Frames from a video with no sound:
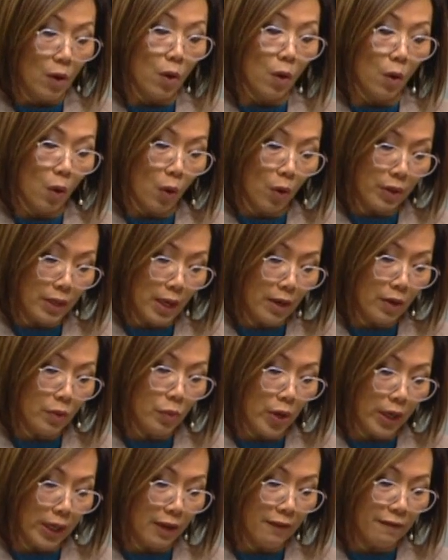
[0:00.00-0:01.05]
Ordinary
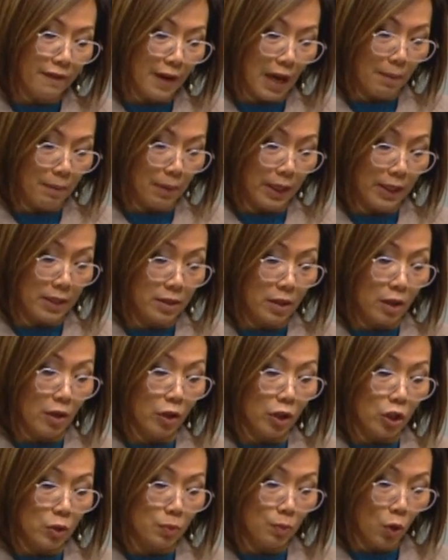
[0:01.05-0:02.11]
working families,
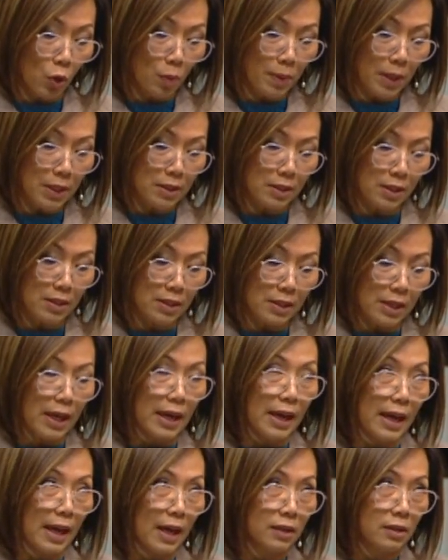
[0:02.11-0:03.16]
small business
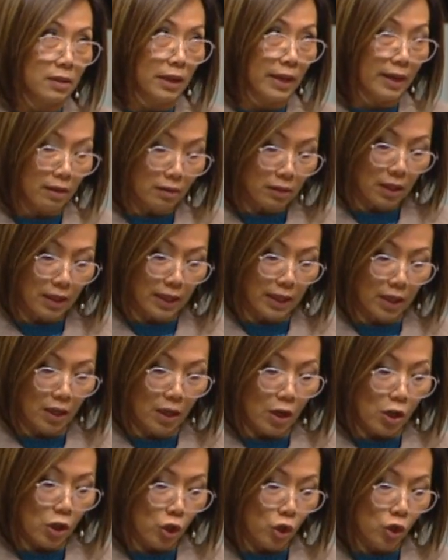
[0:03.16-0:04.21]
and the elderly
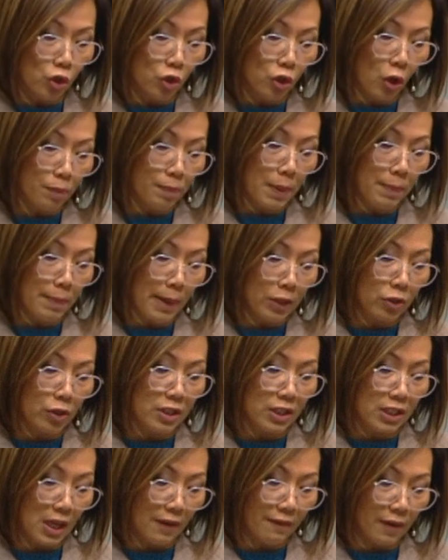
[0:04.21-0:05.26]
should not be made to
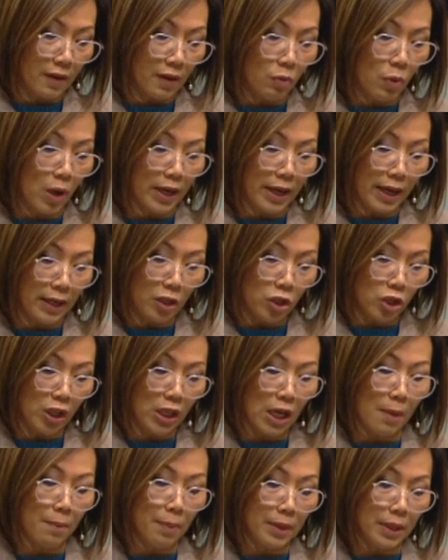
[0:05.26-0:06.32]
suffer while energy
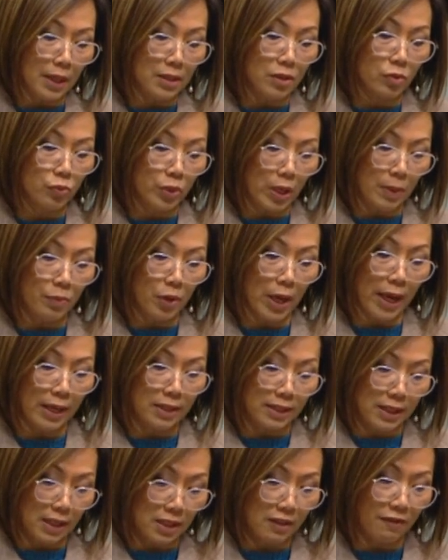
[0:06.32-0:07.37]
companies reap
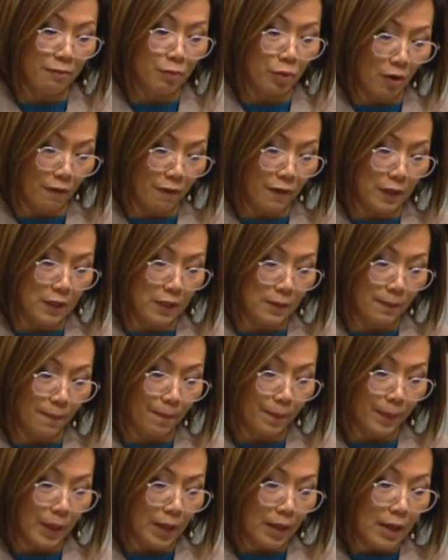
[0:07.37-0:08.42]
excessive profits.
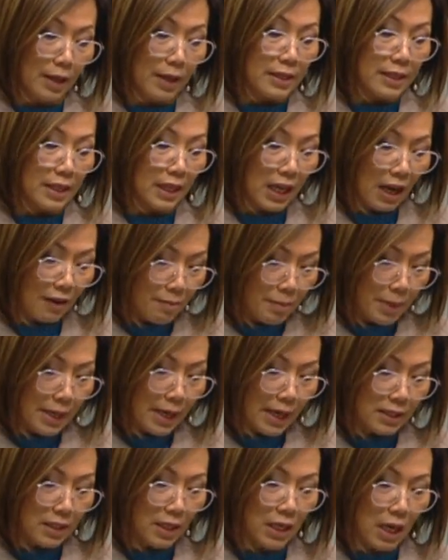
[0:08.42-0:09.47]
The government
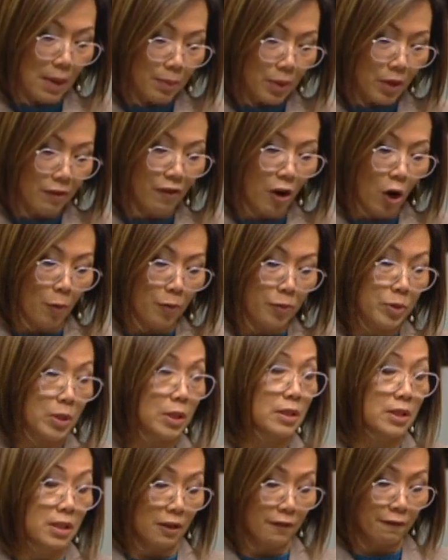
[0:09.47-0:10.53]
has a number of
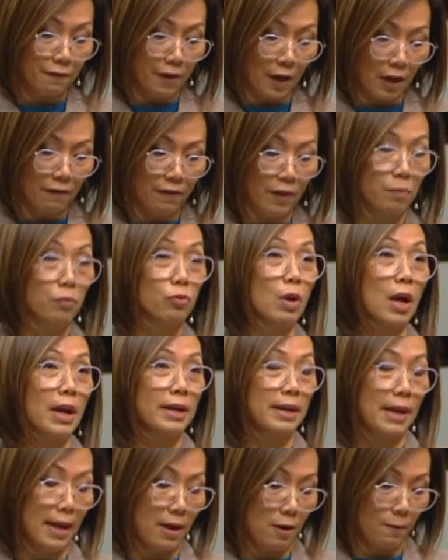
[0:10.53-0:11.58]
options in front of them right
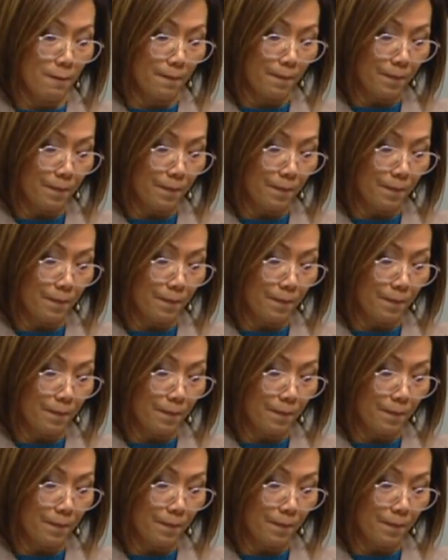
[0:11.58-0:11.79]
now.